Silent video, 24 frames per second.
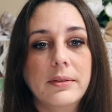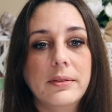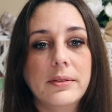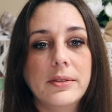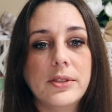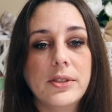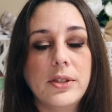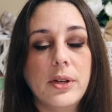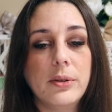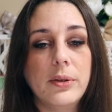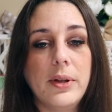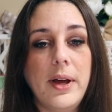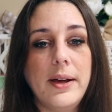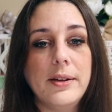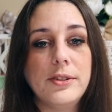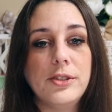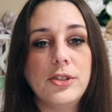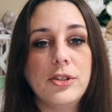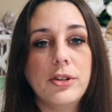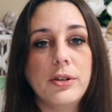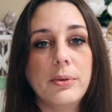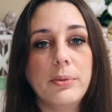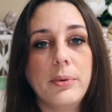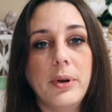so last
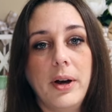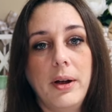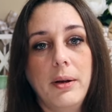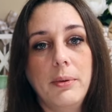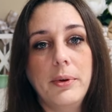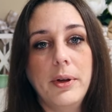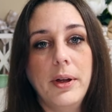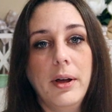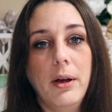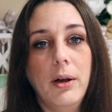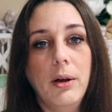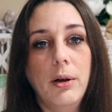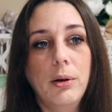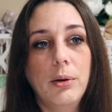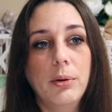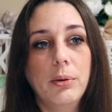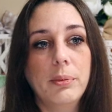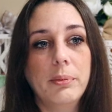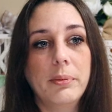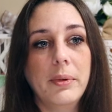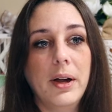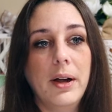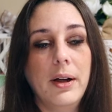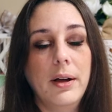year when I went
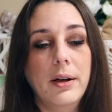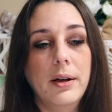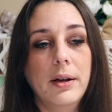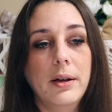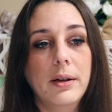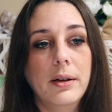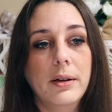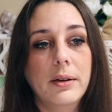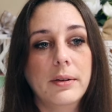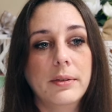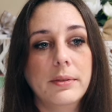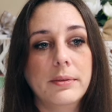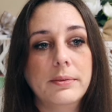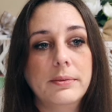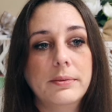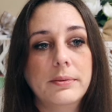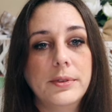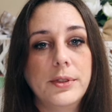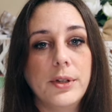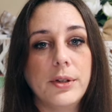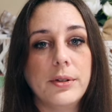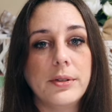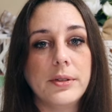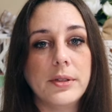home
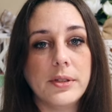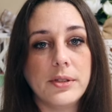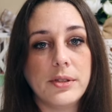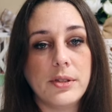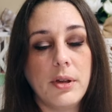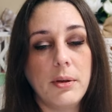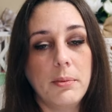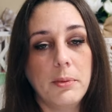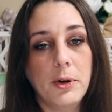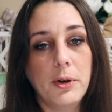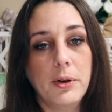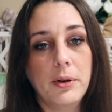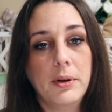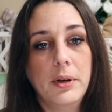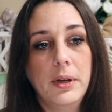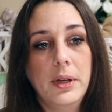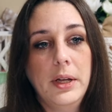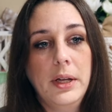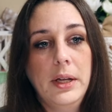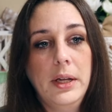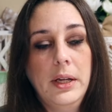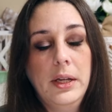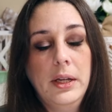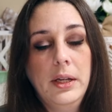during the summer,
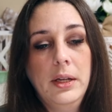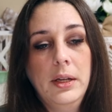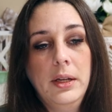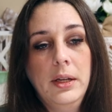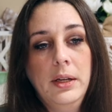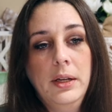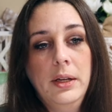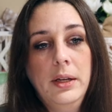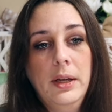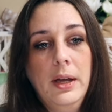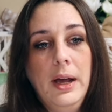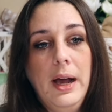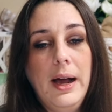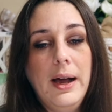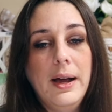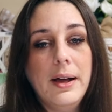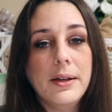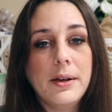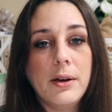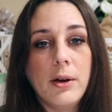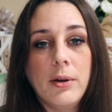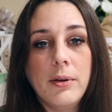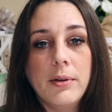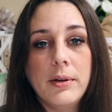I
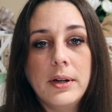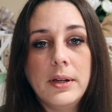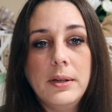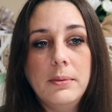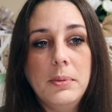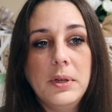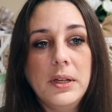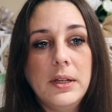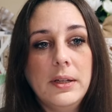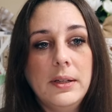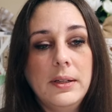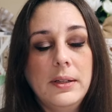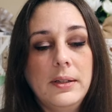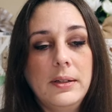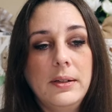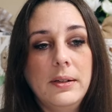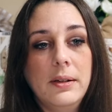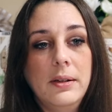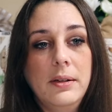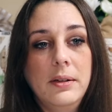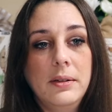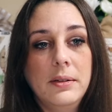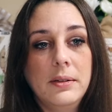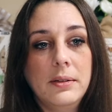had already
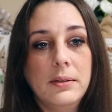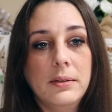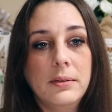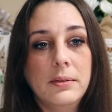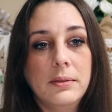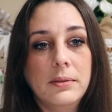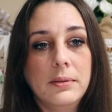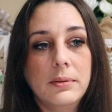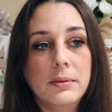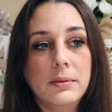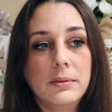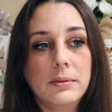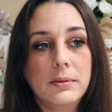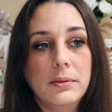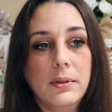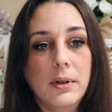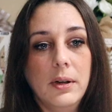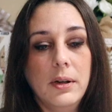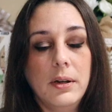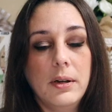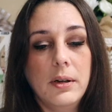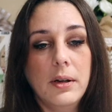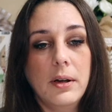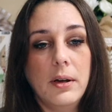been
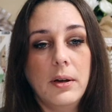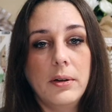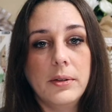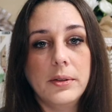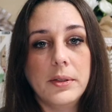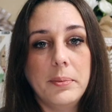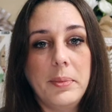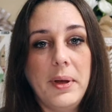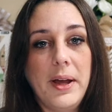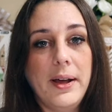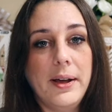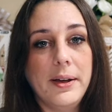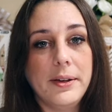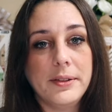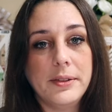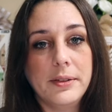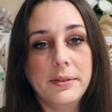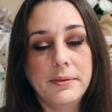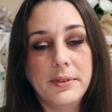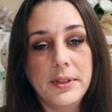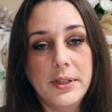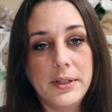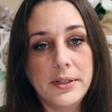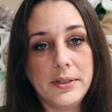on the path
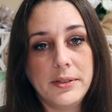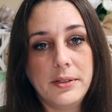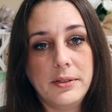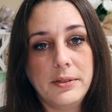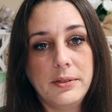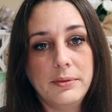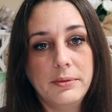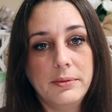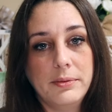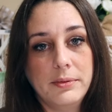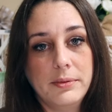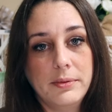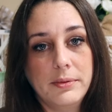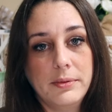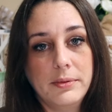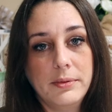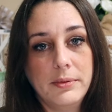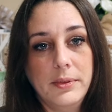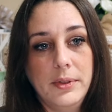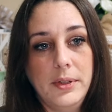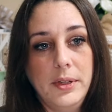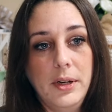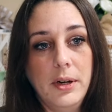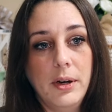of this,
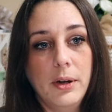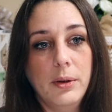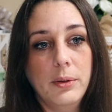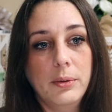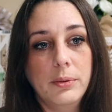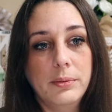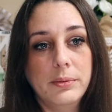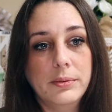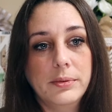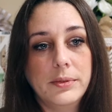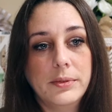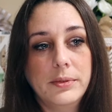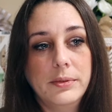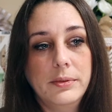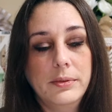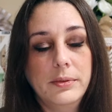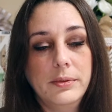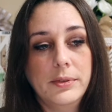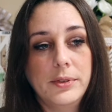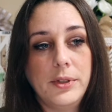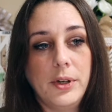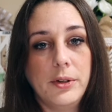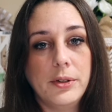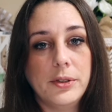you know,
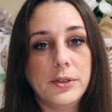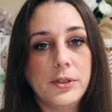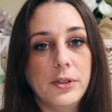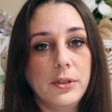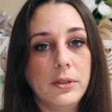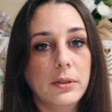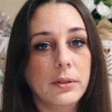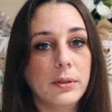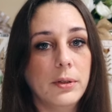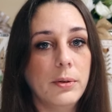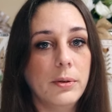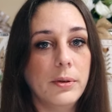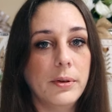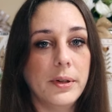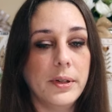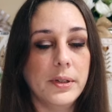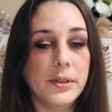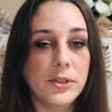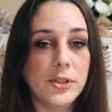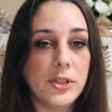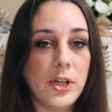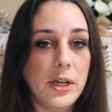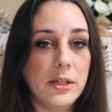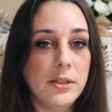turning to the Lord
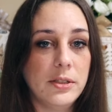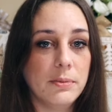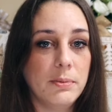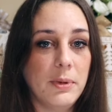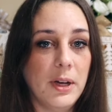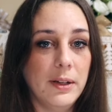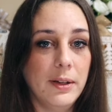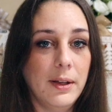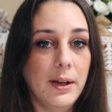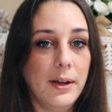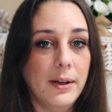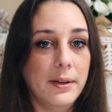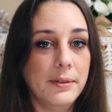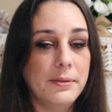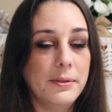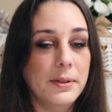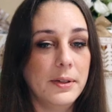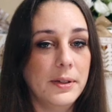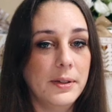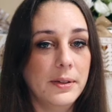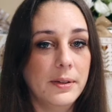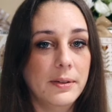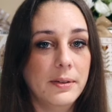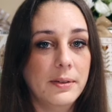and changing my life,
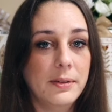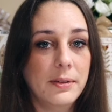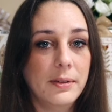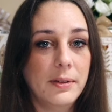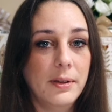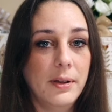and